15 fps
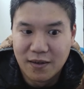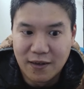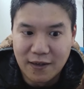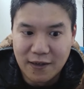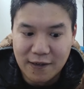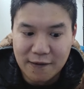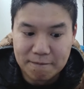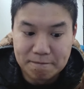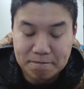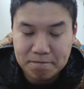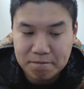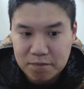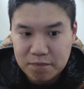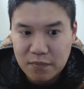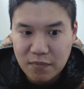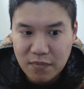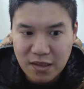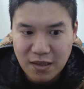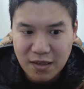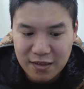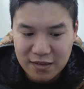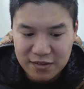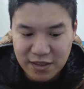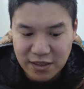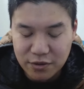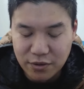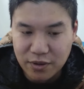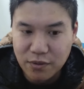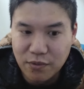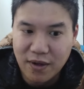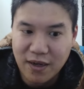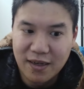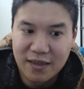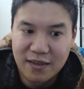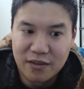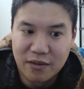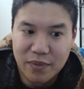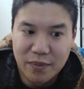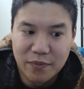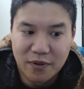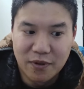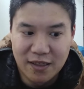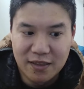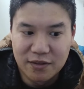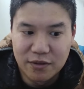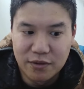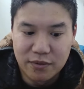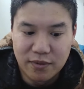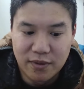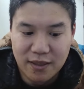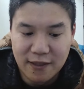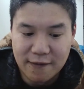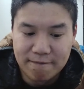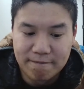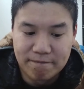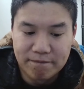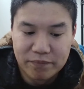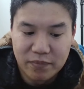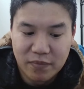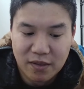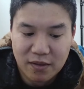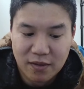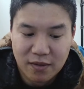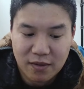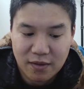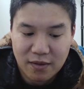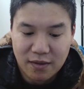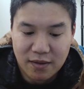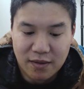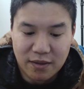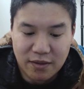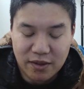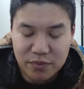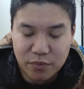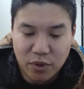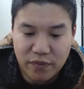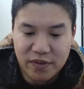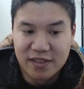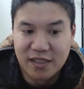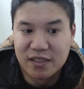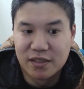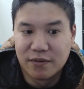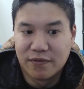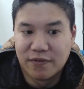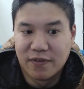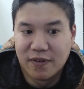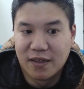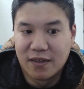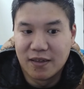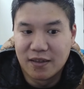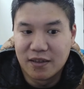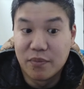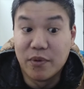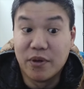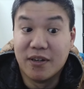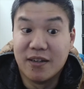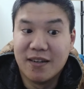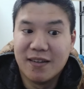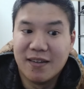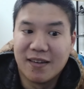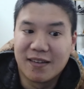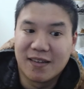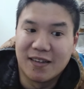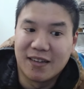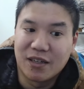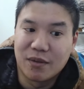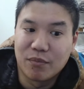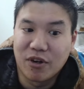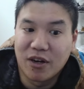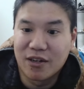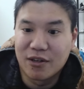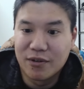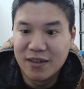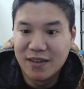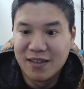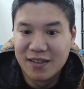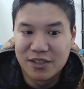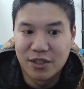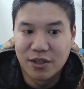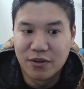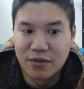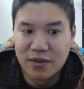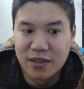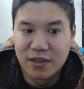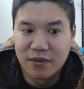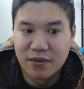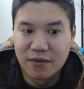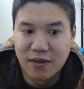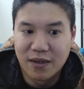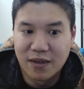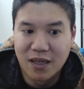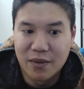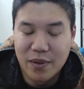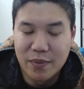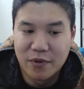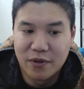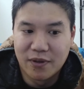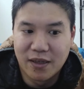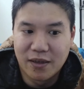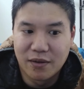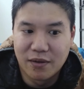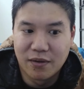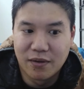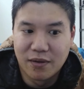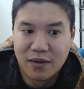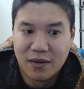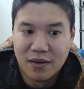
Um, I like to say too in Hawaii, people like to yeah, it's more of a sense of community and kind of camaraderie. So a lot of people that are,